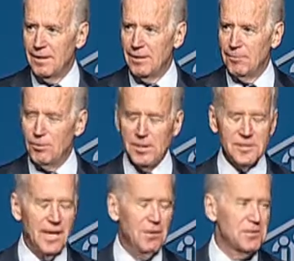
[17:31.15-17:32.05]
The
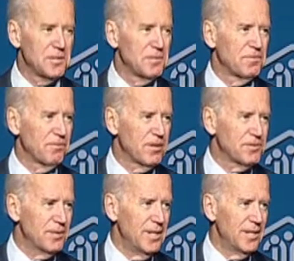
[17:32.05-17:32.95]
president and I was as
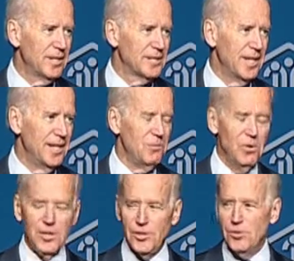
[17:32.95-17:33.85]
frustrated as
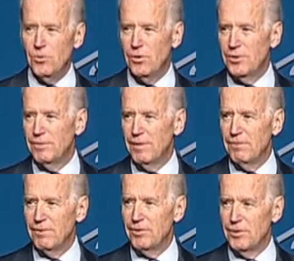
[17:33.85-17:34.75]
anyone you
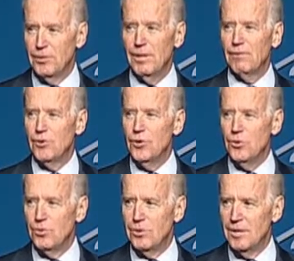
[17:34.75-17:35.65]
ever
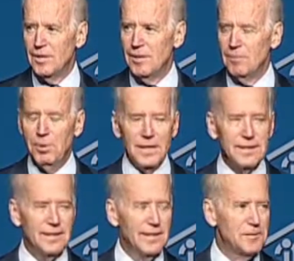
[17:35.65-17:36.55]
knew, but
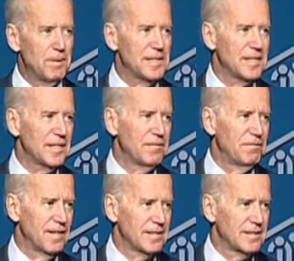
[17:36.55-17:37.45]
it's basically
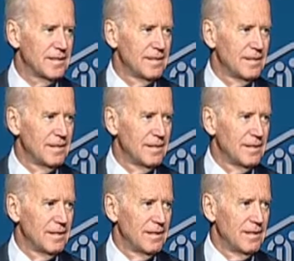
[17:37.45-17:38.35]
fixed.
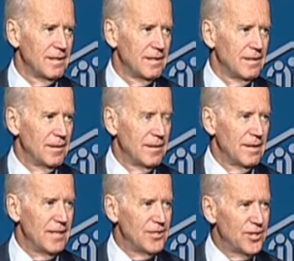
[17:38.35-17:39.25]

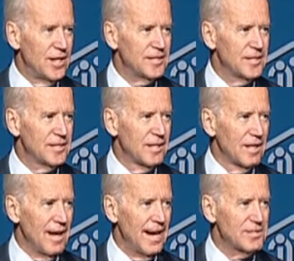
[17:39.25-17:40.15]
And just in the
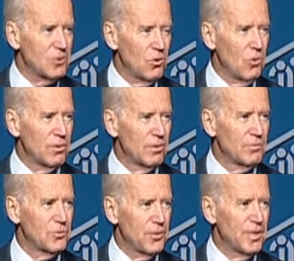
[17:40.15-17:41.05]
last quarter of
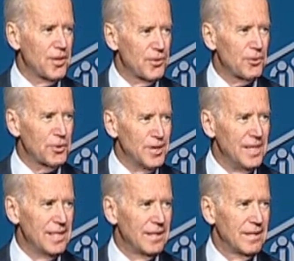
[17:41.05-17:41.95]

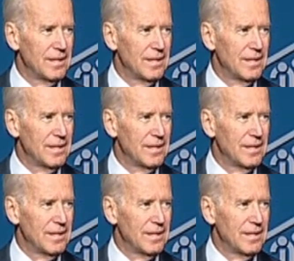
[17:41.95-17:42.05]
2013,